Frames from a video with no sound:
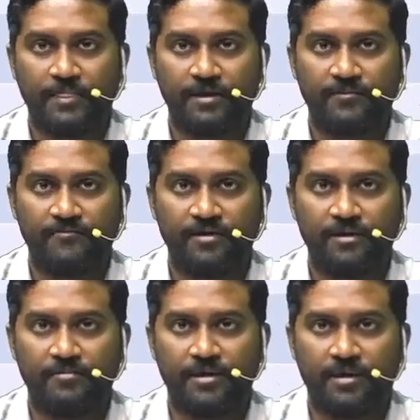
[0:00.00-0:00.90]
there
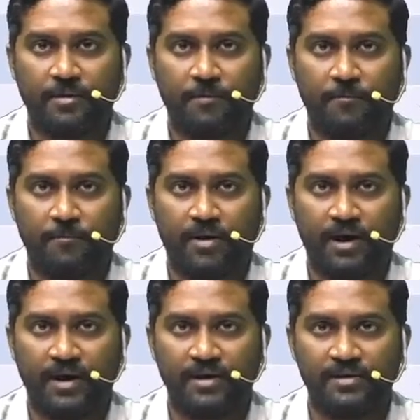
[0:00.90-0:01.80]
will be
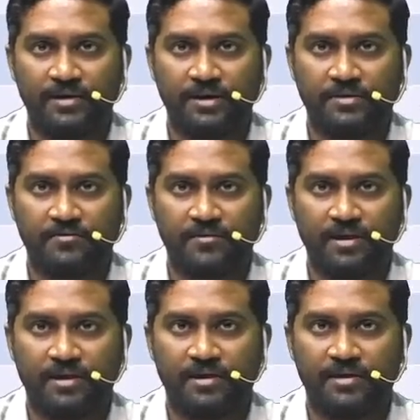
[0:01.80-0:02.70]

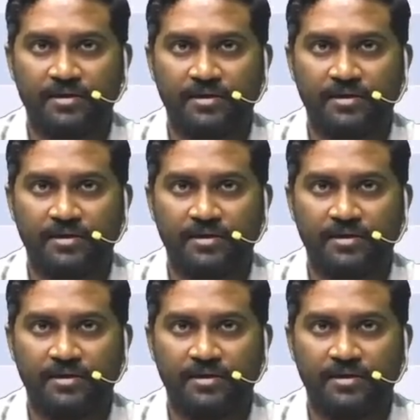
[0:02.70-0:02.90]
bilateral